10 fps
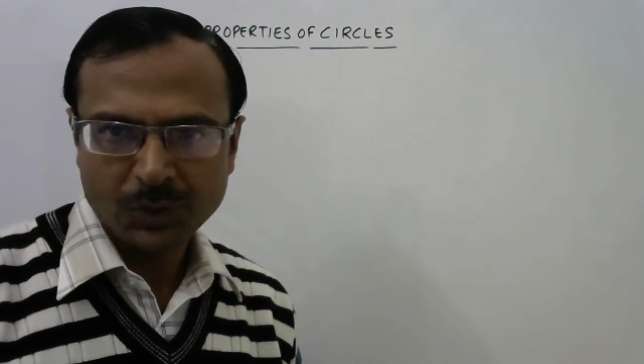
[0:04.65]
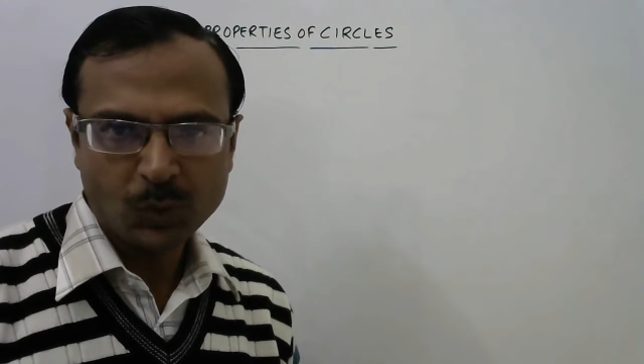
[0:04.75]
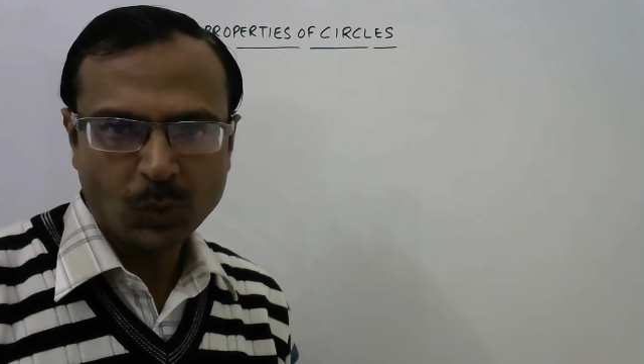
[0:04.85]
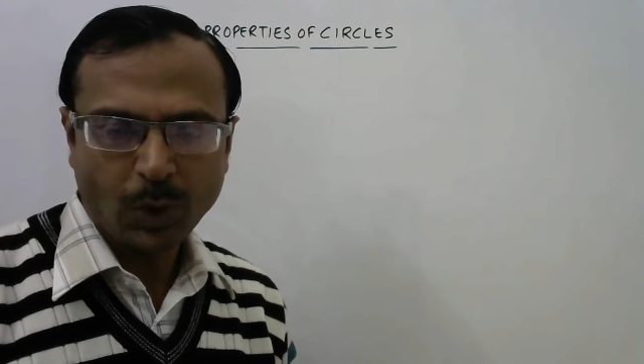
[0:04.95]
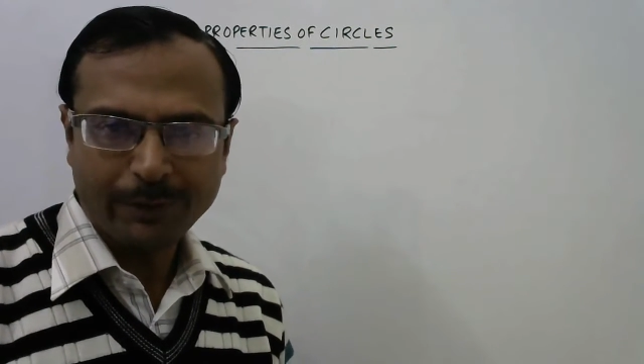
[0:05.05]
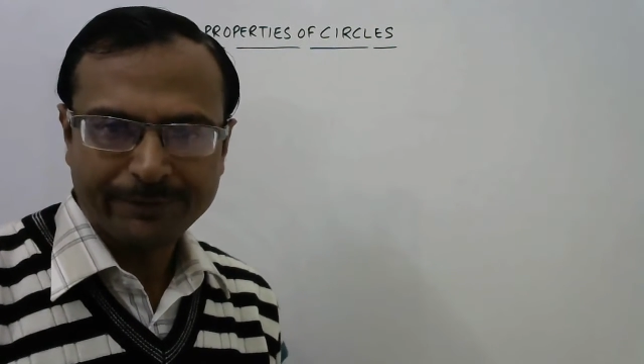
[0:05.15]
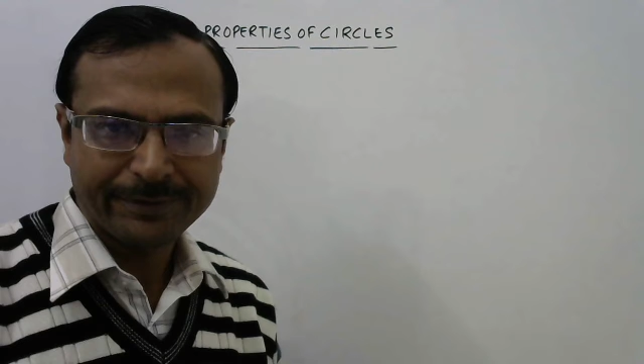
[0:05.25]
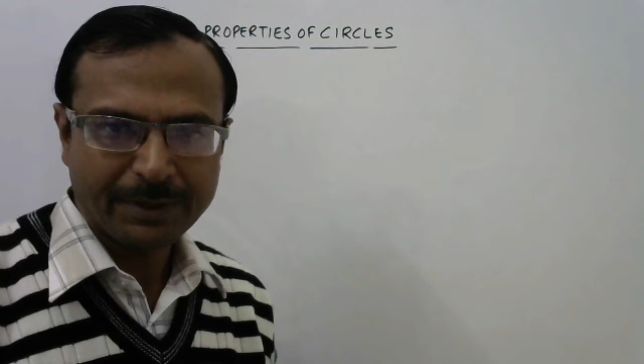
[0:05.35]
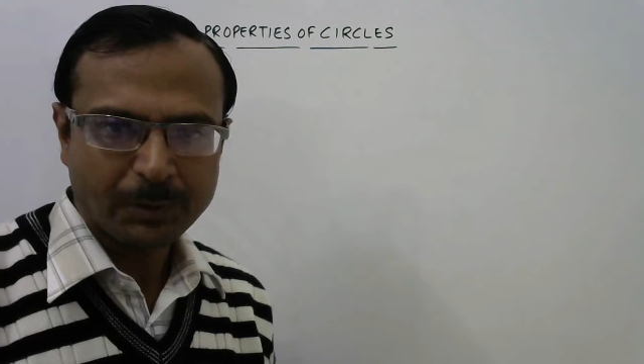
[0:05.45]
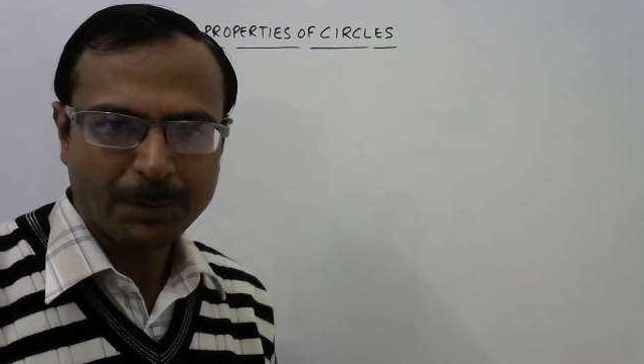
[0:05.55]
2 of
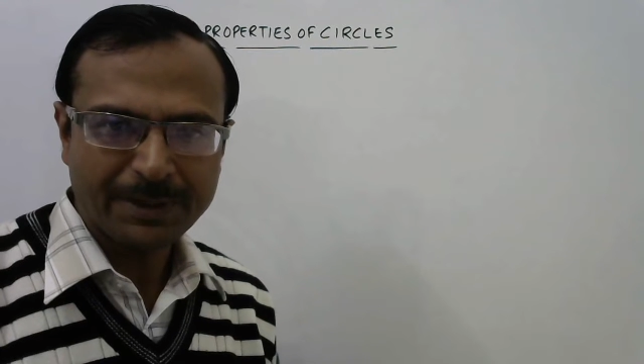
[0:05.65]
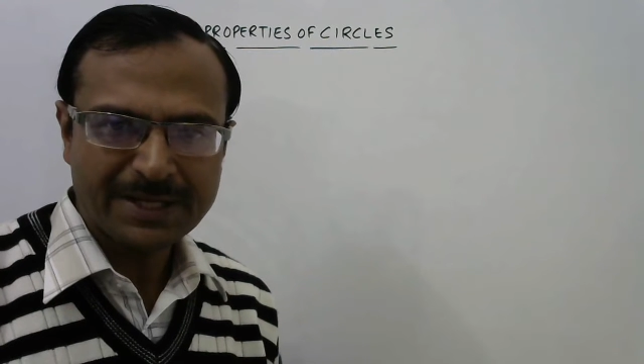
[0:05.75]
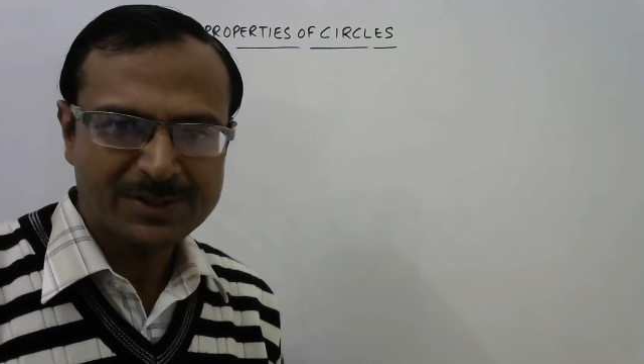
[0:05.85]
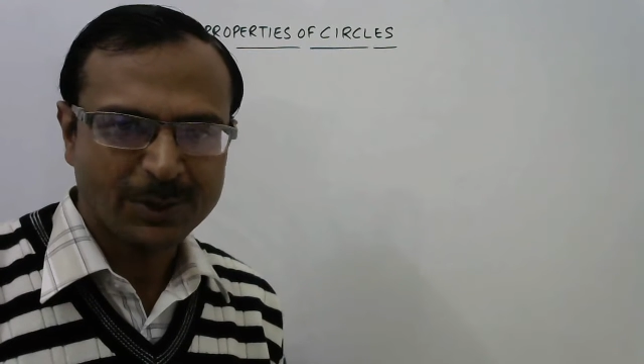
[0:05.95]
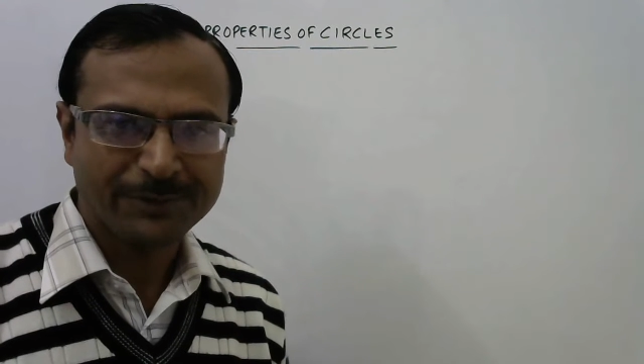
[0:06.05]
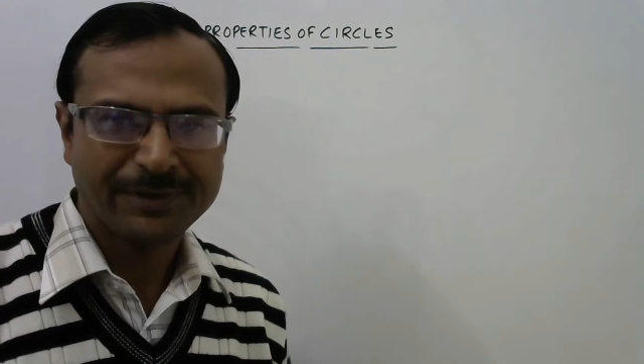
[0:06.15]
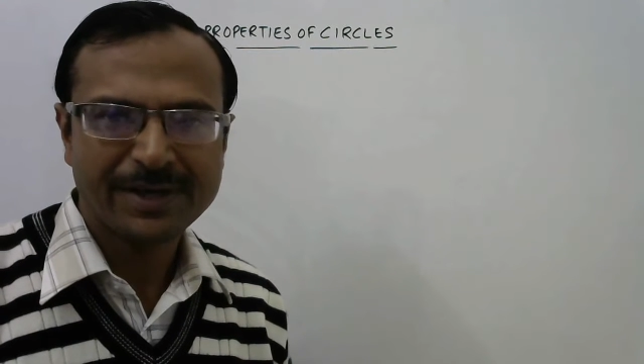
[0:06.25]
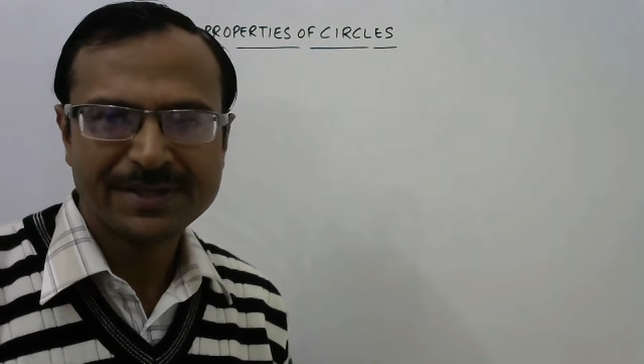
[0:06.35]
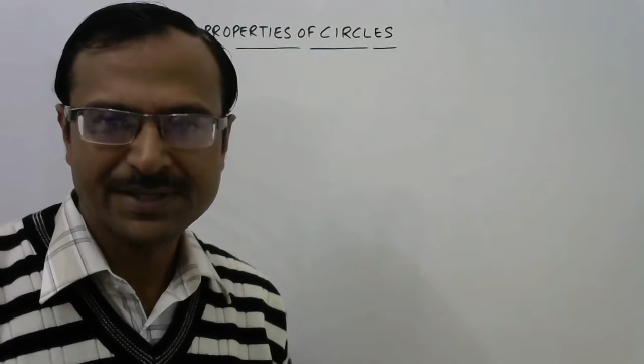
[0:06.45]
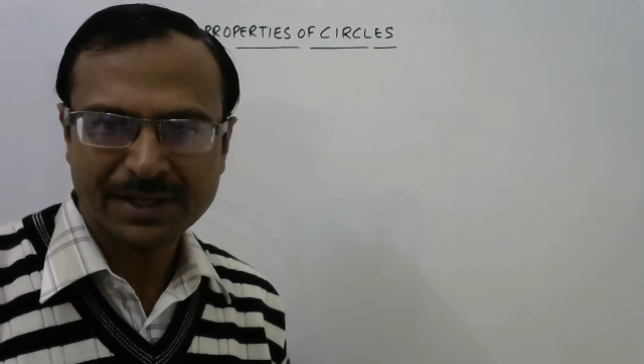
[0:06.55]
the properties of
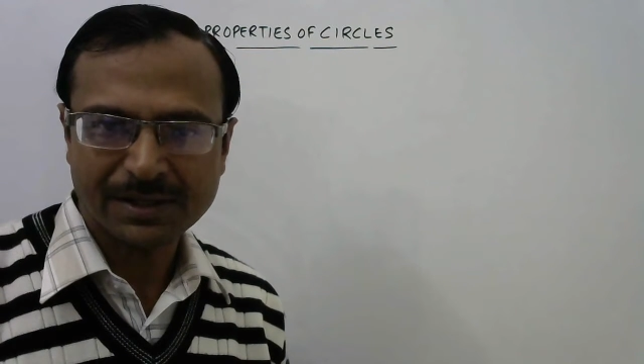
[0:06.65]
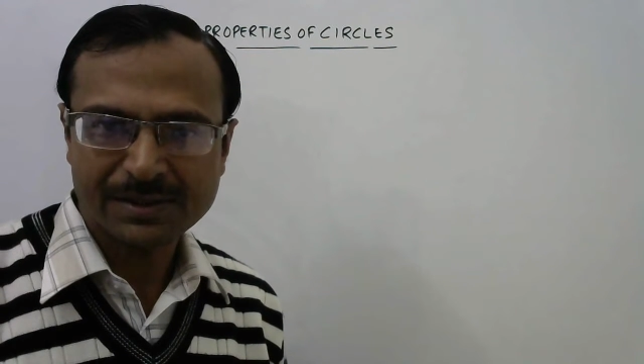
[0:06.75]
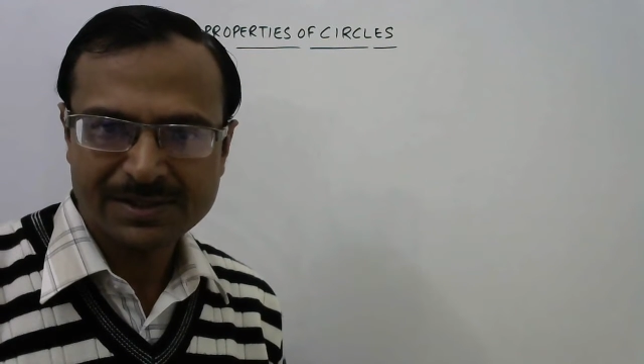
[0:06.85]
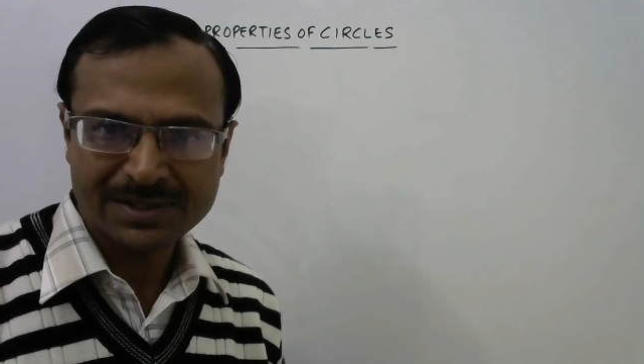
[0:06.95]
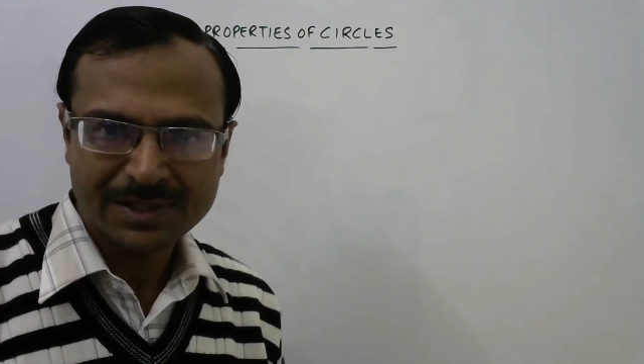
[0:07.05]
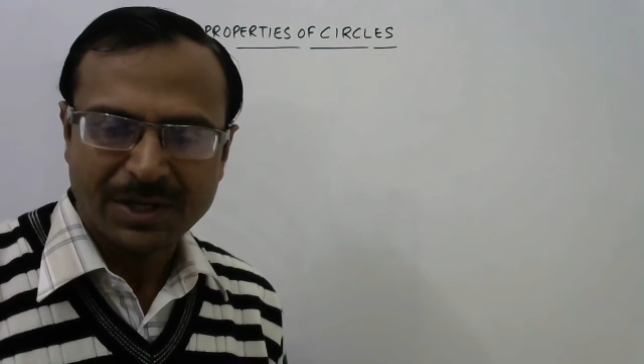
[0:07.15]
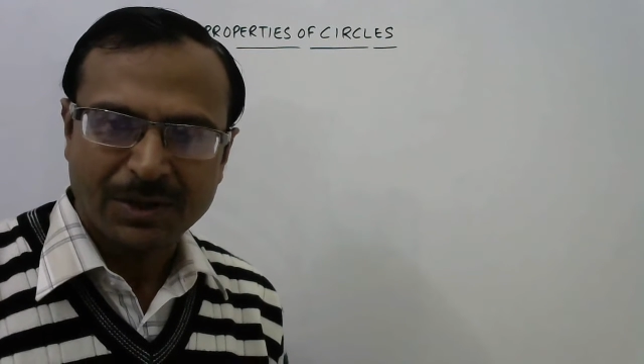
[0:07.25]
circles